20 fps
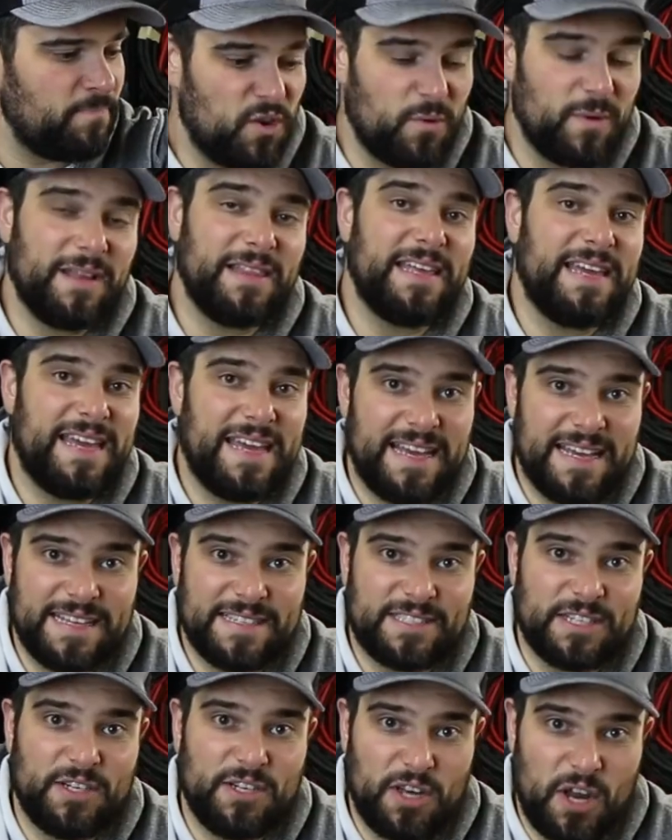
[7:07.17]
There really
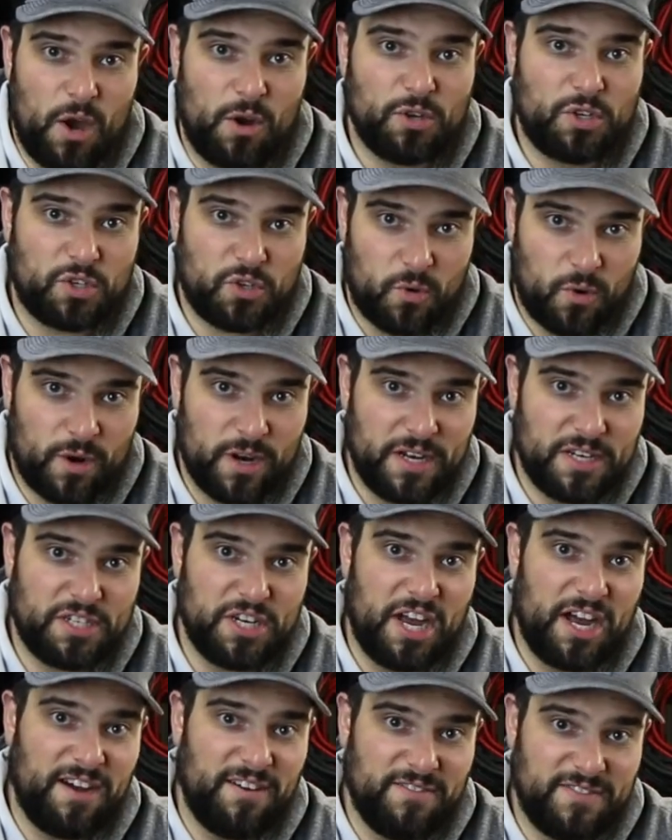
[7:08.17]
is no shortage
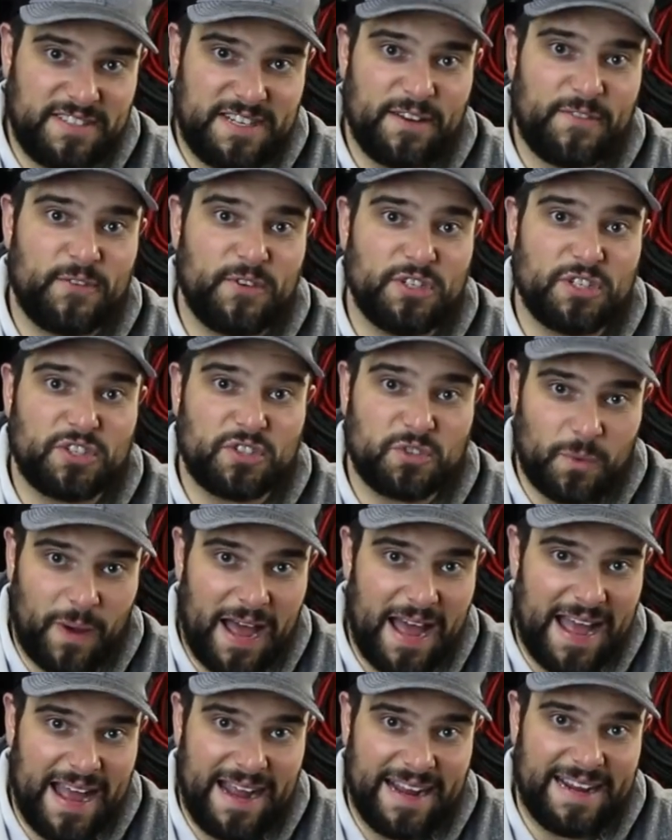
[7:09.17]
of different
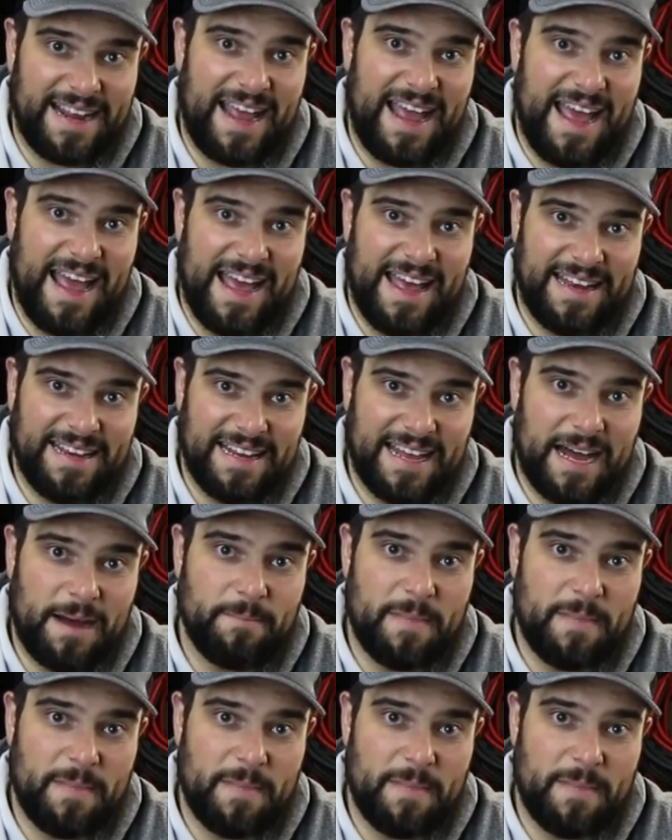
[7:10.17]
swag and